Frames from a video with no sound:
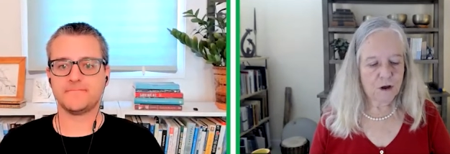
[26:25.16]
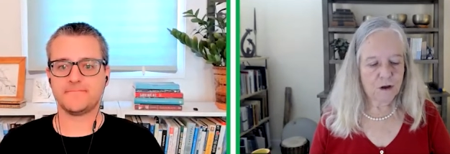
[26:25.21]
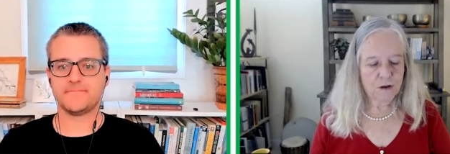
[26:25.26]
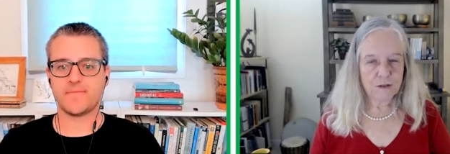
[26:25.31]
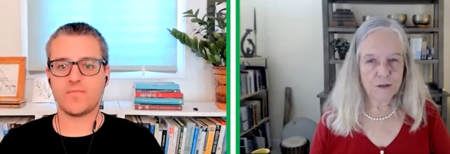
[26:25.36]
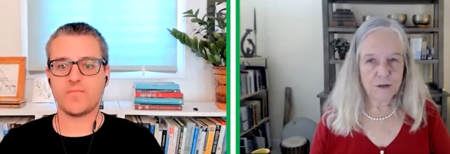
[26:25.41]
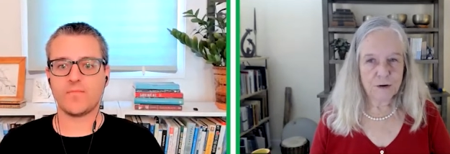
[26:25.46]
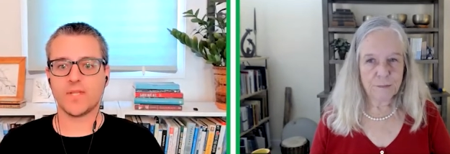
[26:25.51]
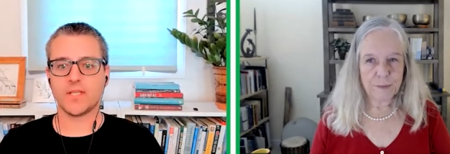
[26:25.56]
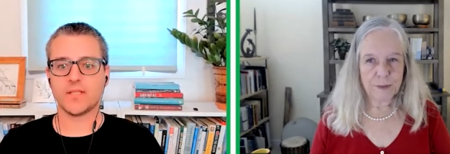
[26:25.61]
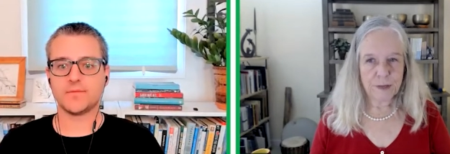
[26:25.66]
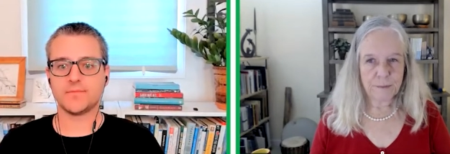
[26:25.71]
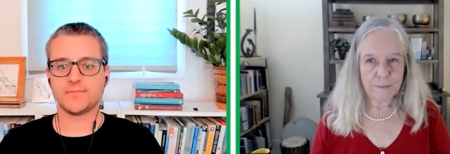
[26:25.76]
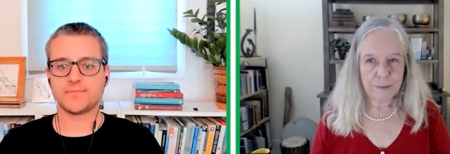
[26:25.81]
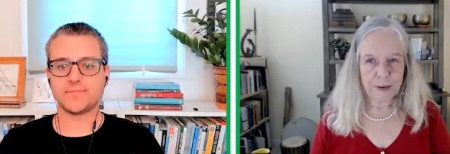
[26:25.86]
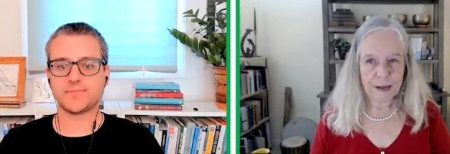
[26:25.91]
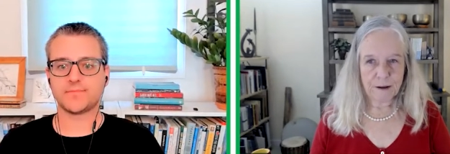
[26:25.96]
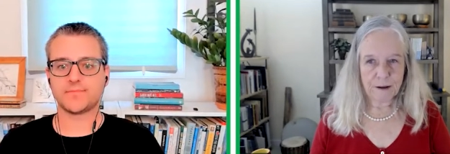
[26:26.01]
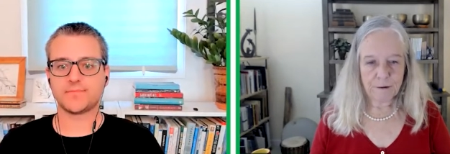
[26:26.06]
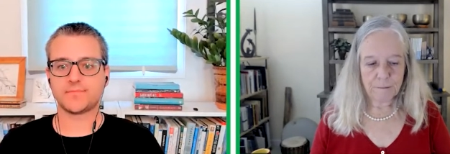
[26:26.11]
Speaker 1: to talk a little bit
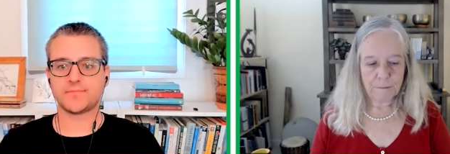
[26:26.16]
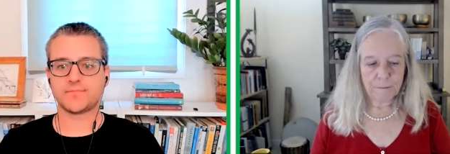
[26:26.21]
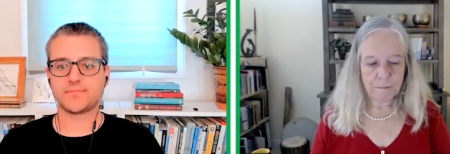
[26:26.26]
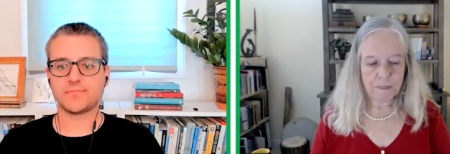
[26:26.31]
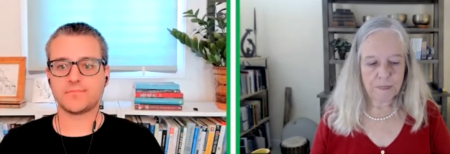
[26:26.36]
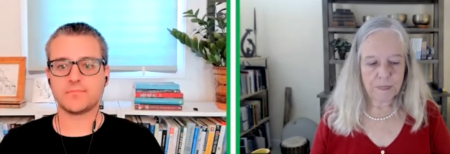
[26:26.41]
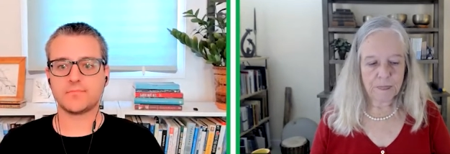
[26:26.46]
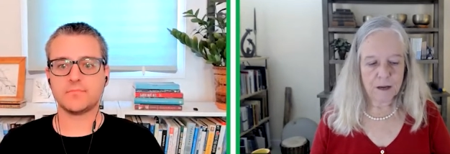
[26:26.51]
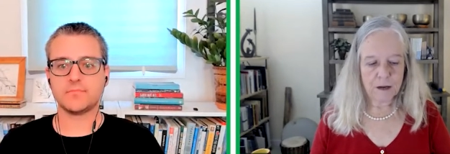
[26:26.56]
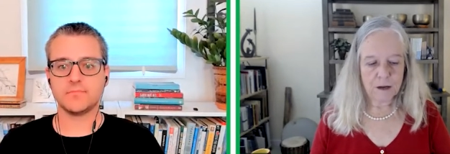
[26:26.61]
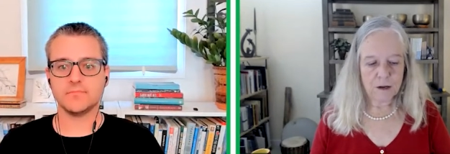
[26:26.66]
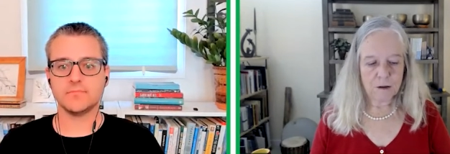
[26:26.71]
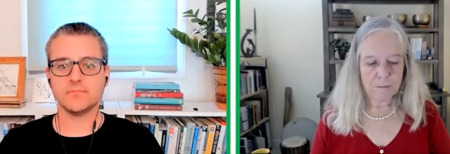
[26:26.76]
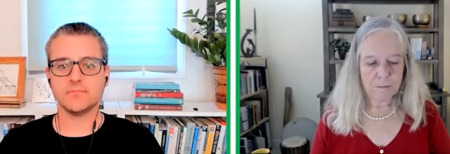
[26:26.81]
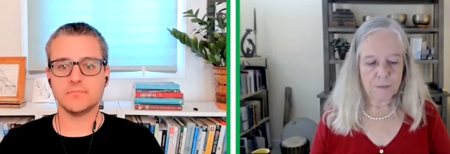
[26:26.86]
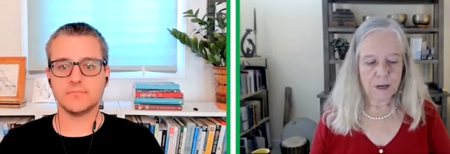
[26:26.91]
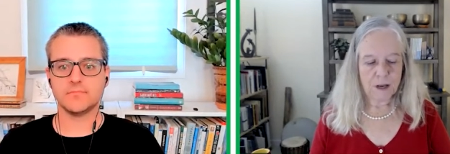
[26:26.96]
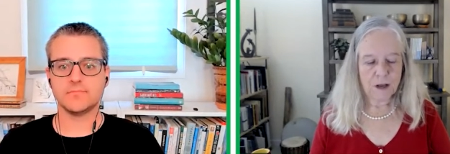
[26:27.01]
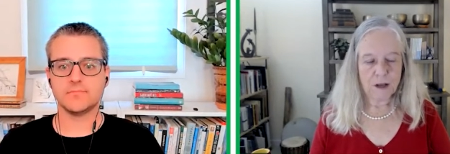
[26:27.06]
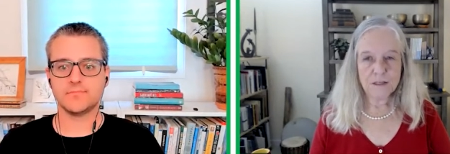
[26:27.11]
about um,
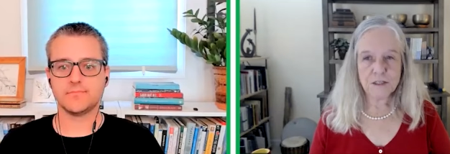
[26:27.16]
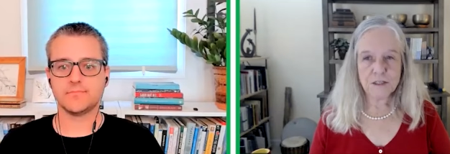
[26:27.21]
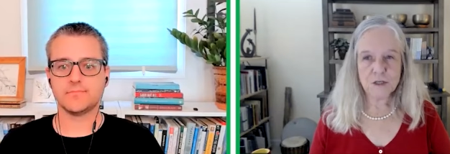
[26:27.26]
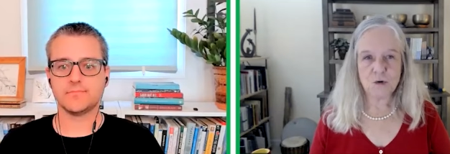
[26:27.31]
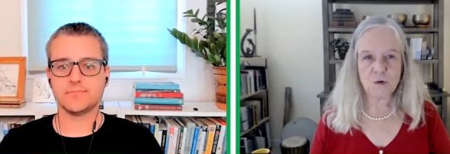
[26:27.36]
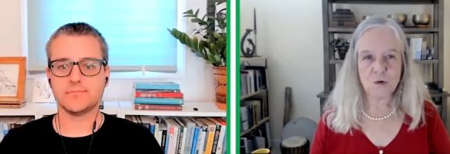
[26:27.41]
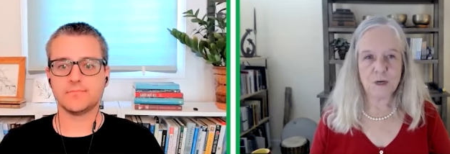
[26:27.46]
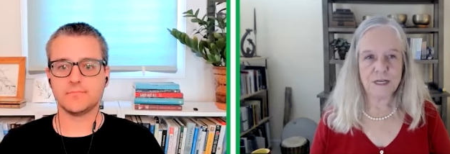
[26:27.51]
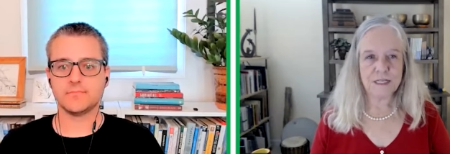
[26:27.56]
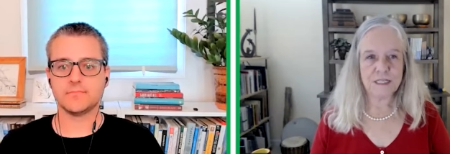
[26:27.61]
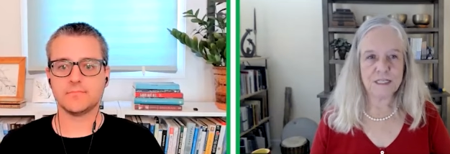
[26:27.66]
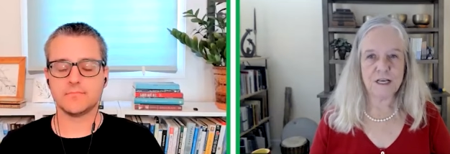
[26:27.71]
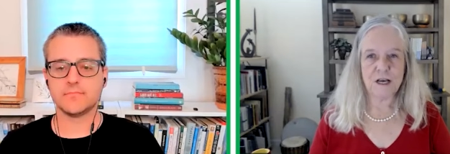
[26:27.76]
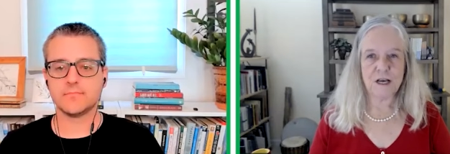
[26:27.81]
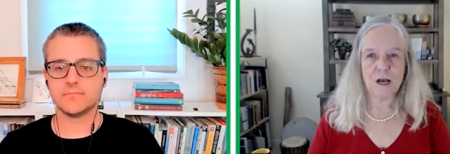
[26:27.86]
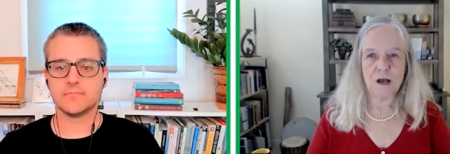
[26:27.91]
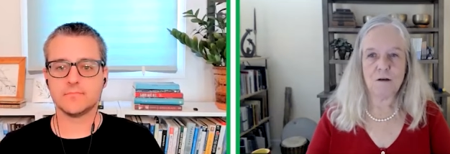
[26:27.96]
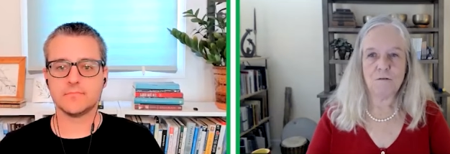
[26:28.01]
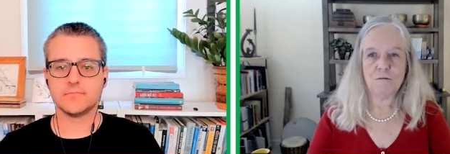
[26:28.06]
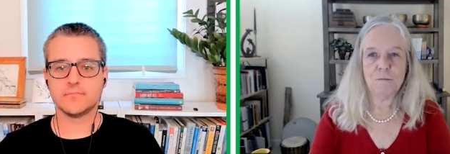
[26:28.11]
the consequence
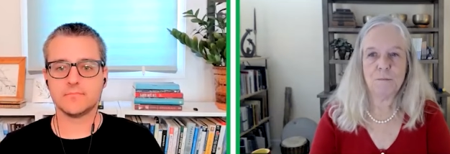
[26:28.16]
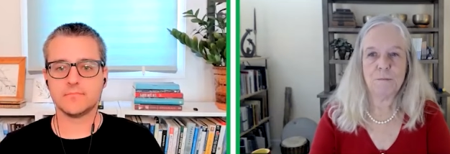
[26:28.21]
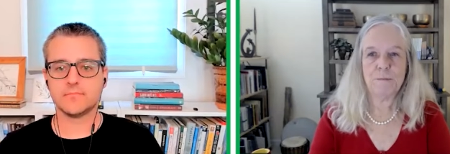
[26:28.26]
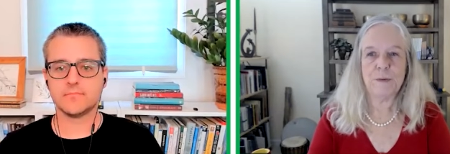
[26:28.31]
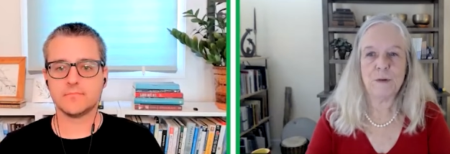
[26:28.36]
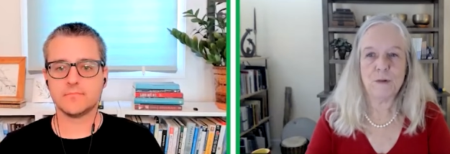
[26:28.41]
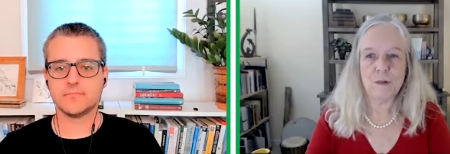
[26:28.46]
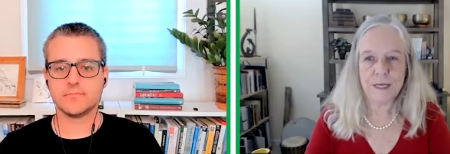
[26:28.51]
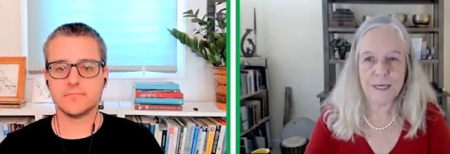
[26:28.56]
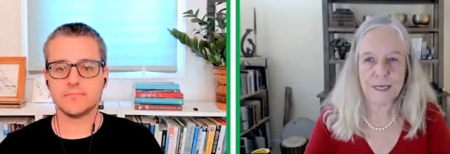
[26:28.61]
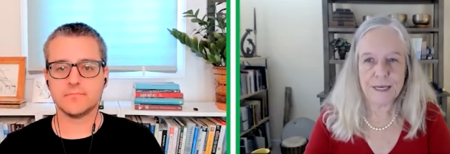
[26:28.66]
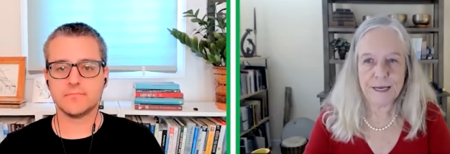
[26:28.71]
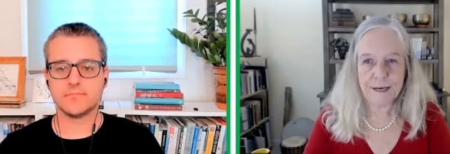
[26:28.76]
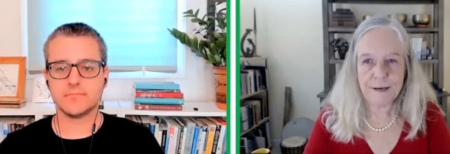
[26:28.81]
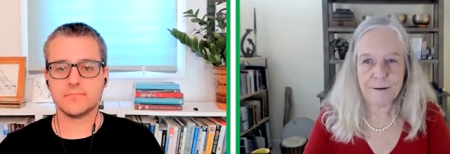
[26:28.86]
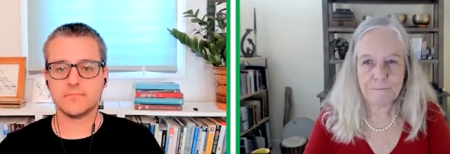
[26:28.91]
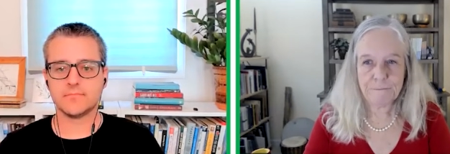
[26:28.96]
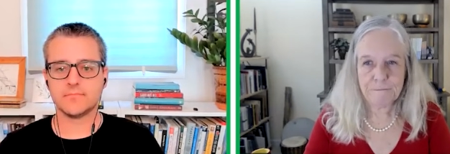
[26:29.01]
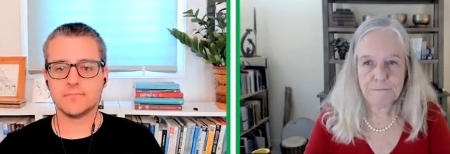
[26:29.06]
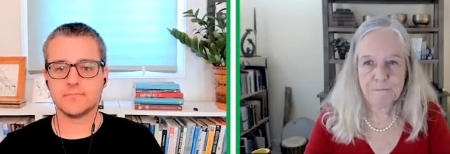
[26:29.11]
of bullying.